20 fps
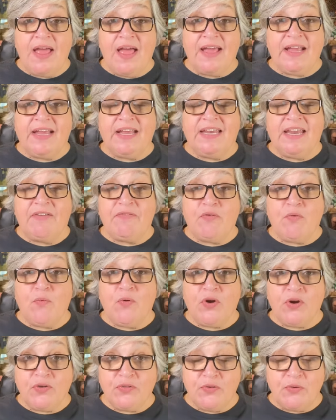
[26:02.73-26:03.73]
I can never
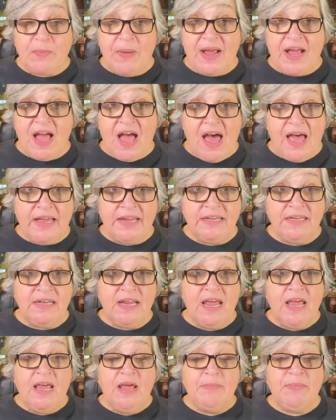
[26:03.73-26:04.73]
work through my cotton,
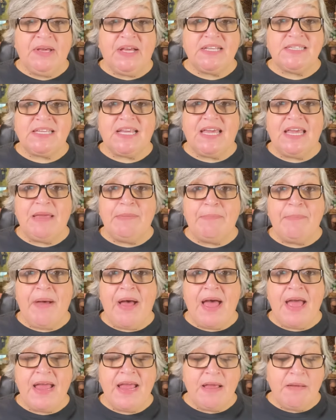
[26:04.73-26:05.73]
because I keep
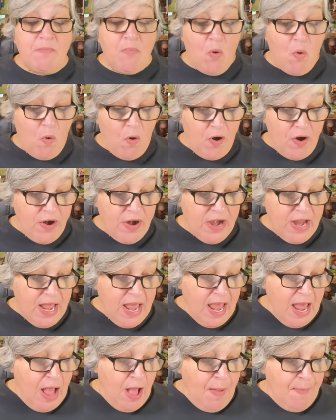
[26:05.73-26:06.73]
buying more.
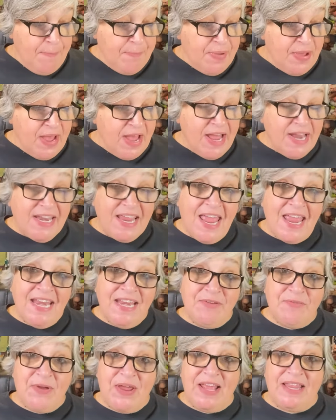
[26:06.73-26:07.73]
But at
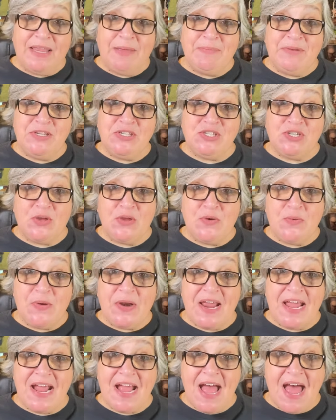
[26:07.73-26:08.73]
any rate, let me show you what
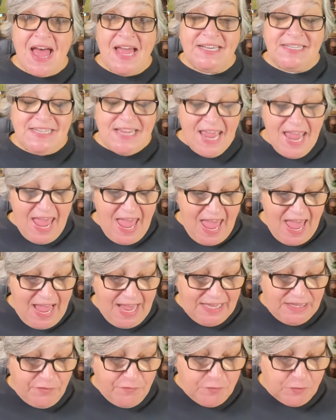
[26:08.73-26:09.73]
I got.
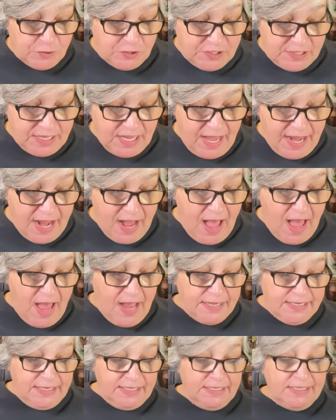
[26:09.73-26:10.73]
And the first thing I
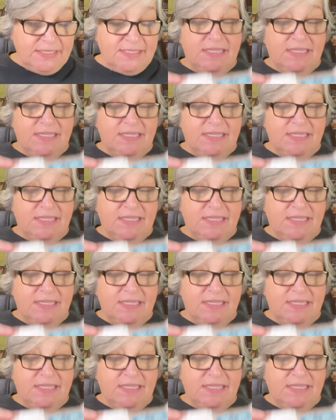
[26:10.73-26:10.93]
got is